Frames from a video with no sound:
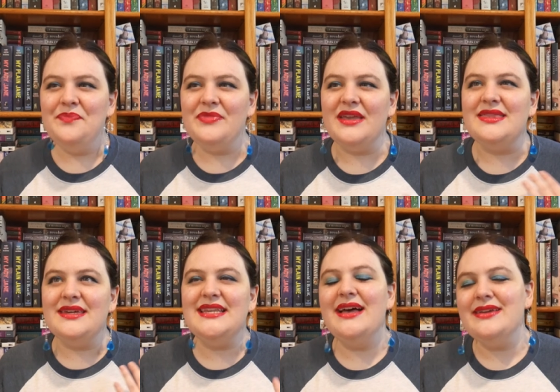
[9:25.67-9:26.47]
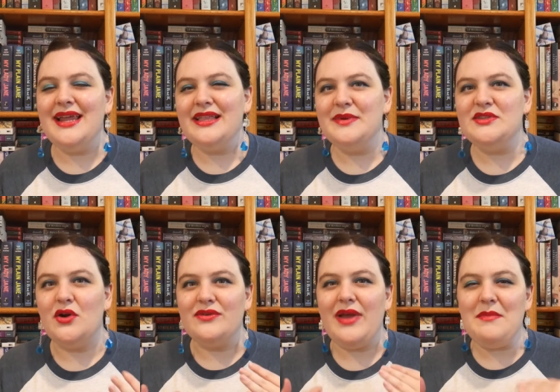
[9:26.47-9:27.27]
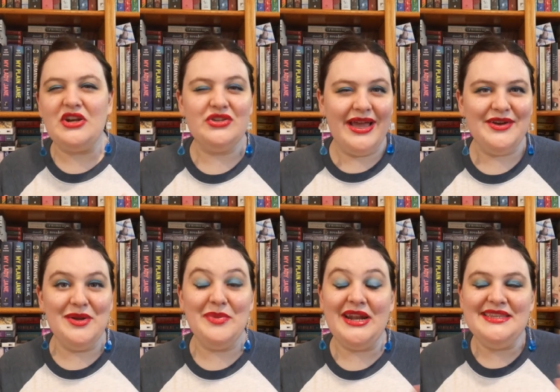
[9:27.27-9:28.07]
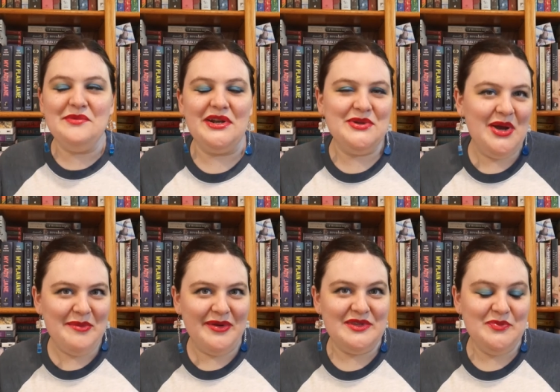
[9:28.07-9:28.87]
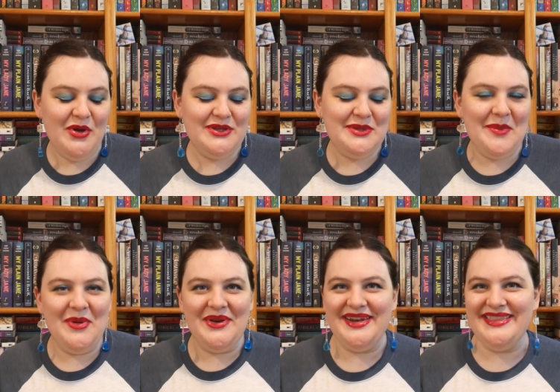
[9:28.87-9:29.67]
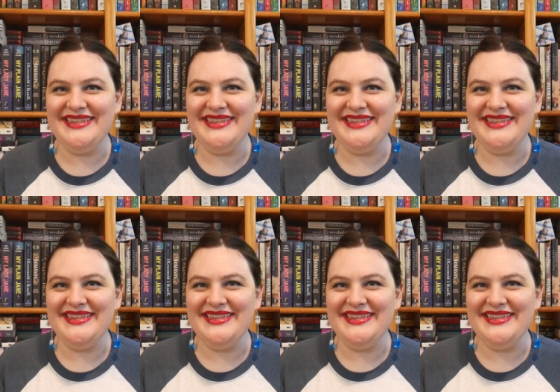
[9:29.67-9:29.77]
like the Italian elements are like much lighter, but I did want to talk about this book, so I put it in this